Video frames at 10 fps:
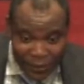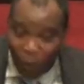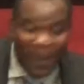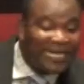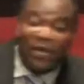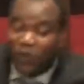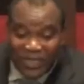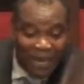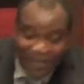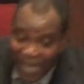You better
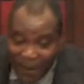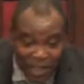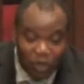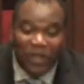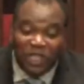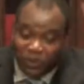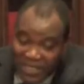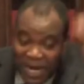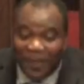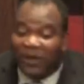do something about your
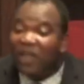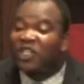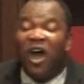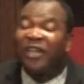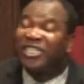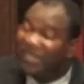situation because God